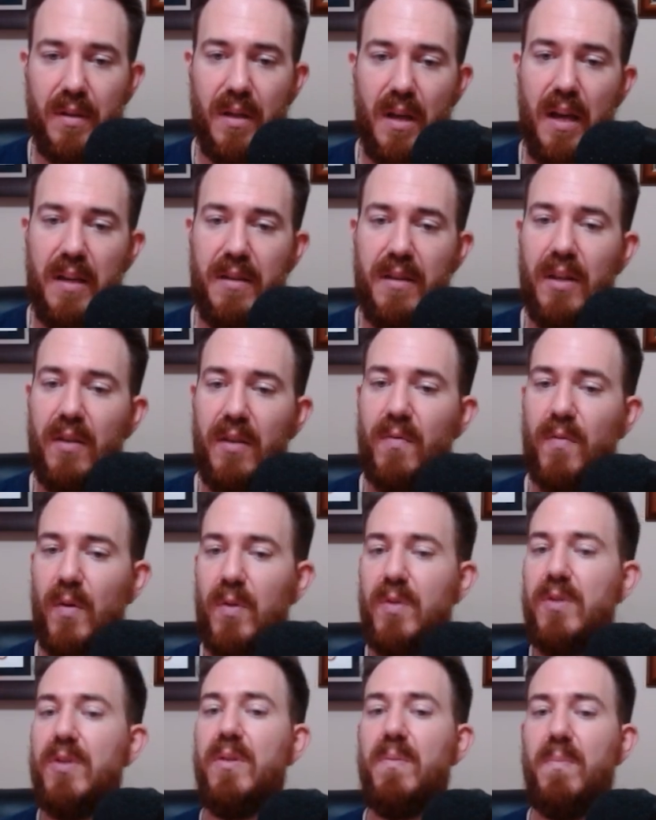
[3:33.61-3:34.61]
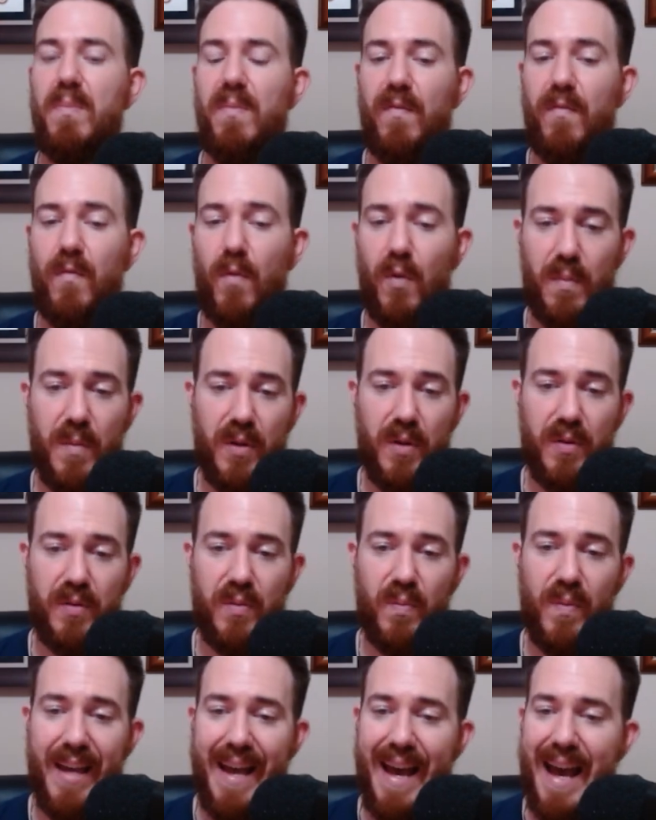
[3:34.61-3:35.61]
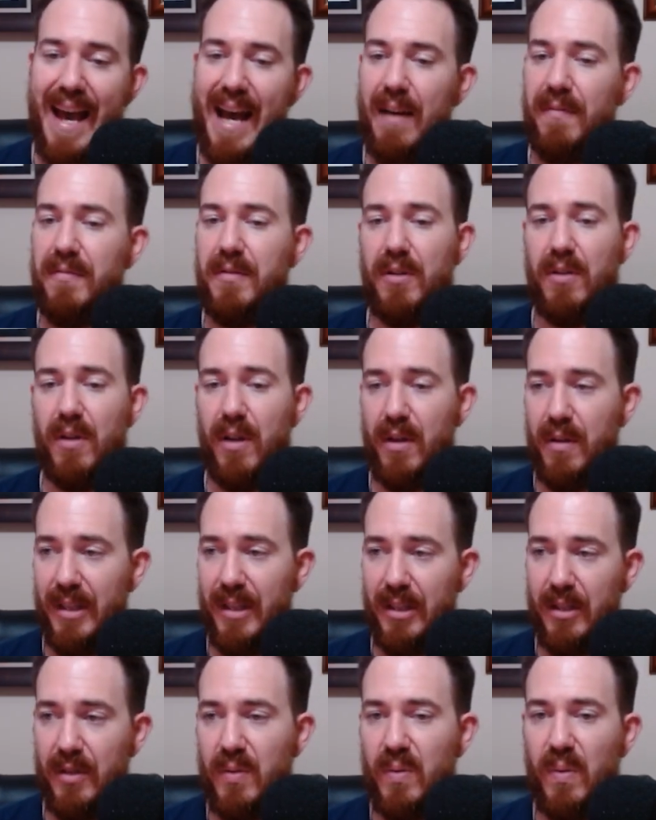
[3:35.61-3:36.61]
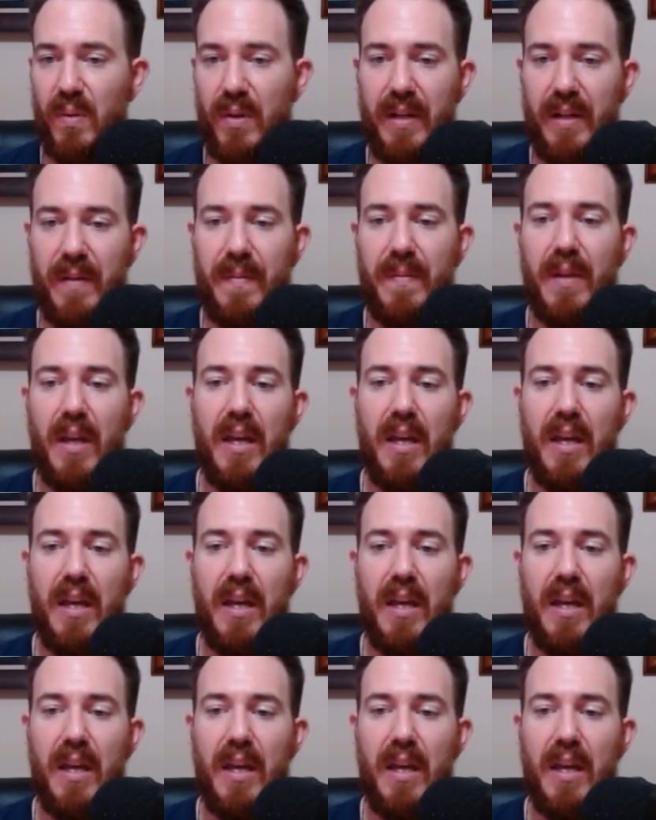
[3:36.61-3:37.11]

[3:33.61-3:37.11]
I think first and foremost, we have to talk about the story.